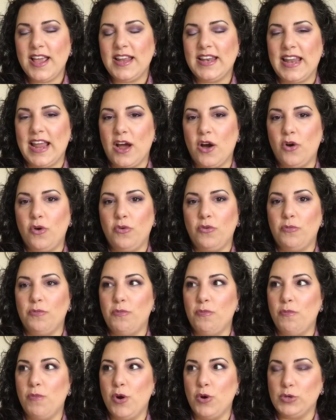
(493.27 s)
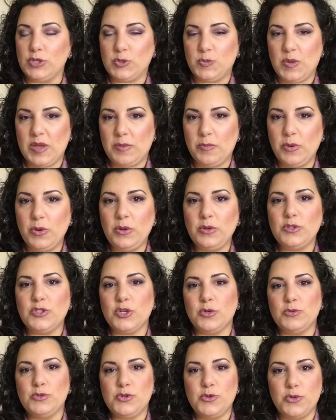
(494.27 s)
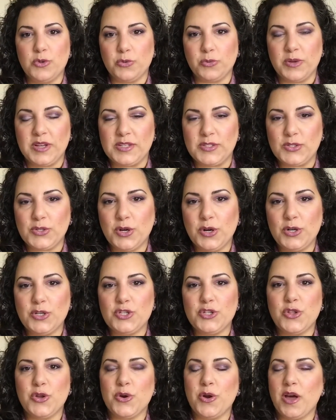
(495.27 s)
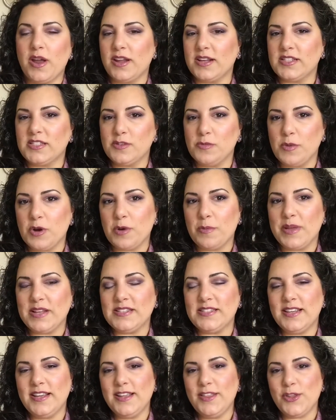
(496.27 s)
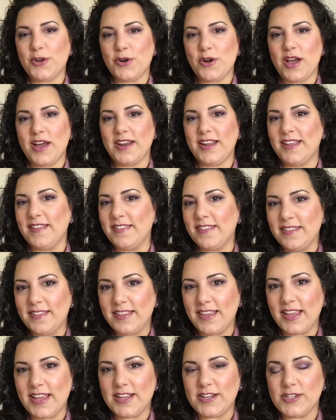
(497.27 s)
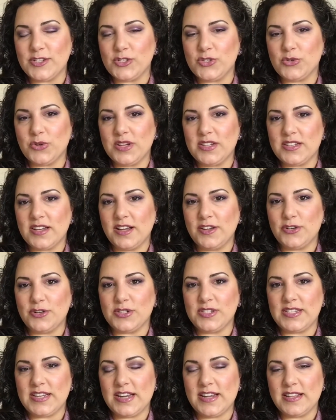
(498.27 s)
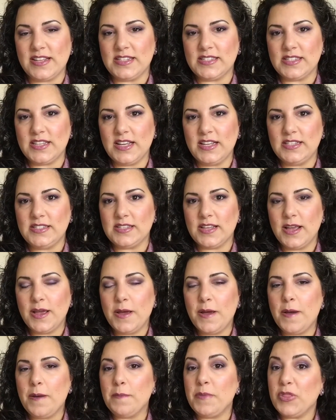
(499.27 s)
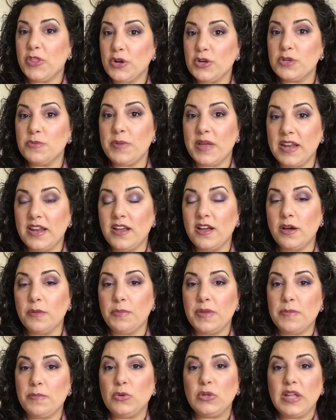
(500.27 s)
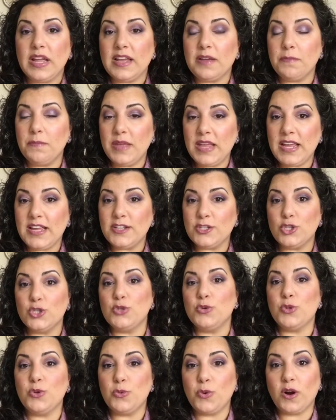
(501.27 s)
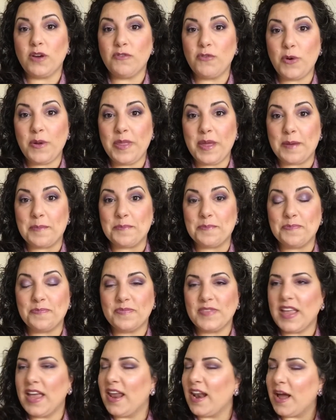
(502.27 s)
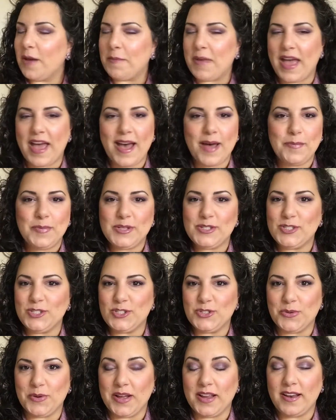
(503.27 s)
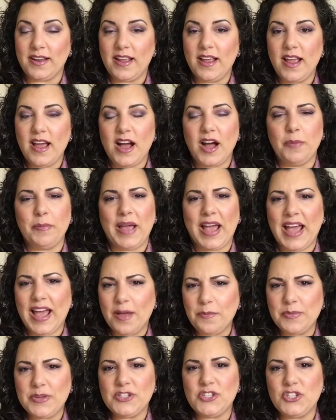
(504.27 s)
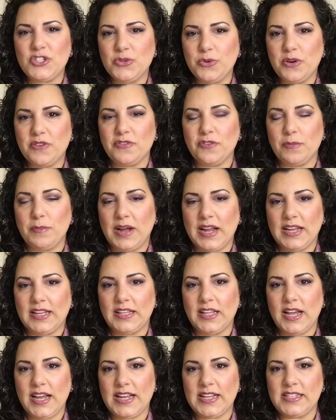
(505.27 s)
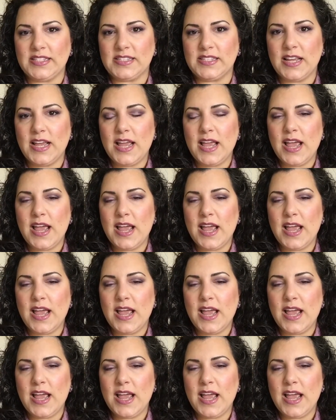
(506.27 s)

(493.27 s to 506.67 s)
Now, most people don't do the research, they're not experimenting, they're not in the industry to understand these things, but they're depending on people like me to do the work for them. And I'm happy to do it. I'm happy to do it for my clients.